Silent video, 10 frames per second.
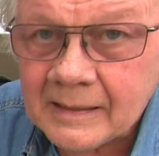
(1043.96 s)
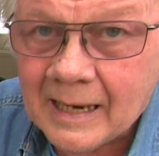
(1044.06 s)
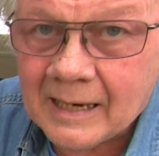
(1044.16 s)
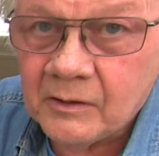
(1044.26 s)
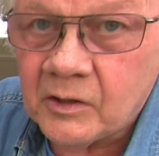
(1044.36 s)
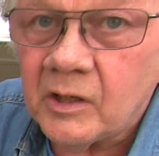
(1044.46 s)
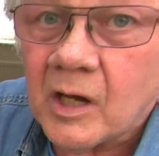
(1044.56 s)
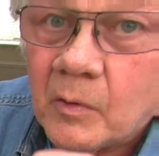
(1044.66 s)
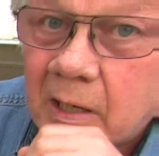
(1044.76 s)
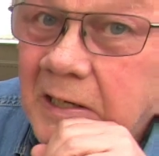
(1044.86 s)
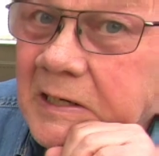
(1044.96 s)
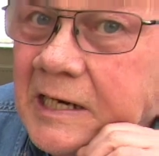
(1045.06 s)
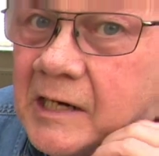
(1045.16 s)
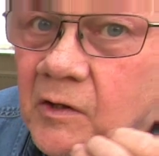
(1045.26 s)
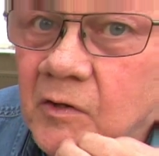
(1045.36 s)
now can go in and
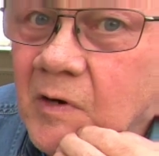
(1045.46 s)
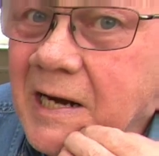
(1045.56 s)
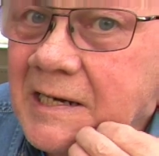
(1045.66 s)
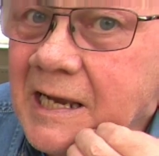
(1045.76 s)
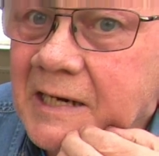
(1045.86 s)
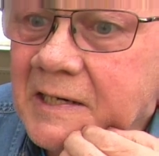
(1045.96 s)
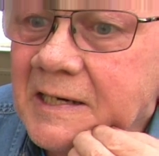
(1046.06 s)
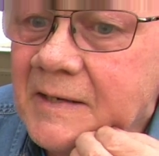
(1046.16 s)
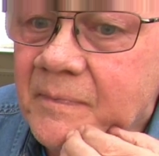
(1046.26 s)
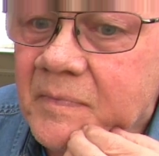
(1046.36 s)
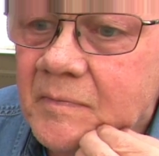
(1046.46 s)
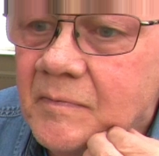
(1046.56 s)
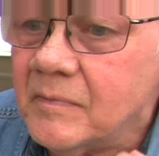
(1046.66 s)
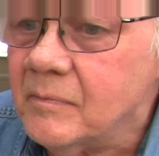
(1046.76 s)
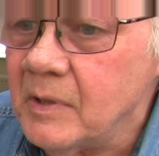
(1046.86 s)
lean on the radiator
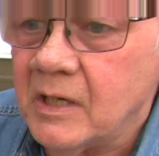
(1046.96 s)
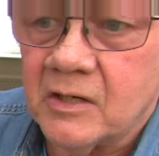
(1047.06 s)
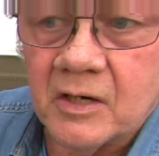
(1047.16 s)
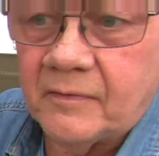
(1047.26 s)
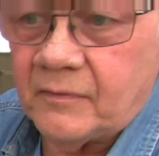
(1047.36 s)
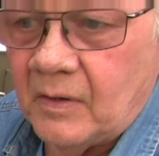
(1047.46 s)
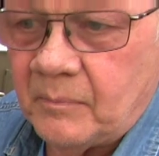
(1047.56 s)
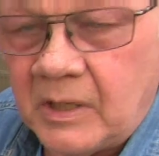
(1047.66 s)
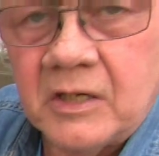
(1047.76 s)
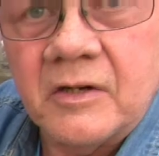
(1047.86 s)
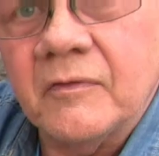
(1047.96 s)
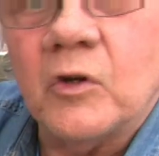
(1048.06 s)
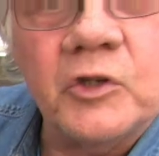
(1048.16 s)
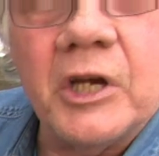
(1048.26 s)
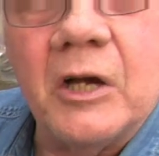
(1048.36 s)
because I've
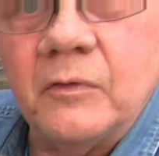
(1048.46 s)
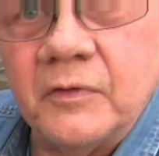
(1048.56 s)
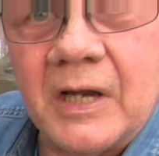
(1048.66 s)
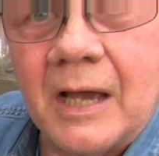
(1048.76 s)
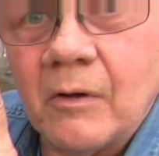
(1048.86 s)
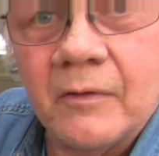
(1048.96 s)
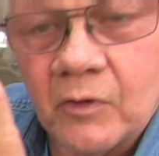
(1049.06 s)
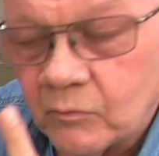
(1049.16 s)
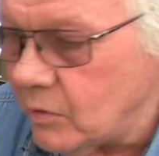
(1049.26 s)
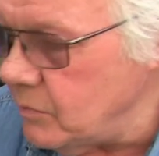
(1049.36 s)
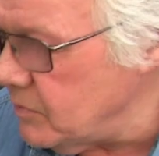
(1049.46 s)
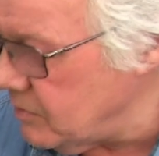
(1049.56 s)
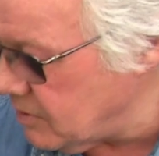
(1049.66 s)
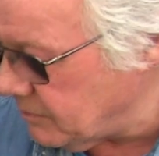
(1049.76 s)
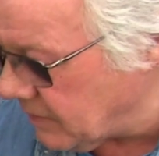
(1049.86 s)
got shelves now. I've got room
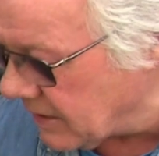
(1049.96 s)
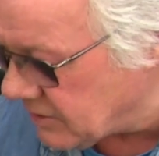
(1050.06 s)
to get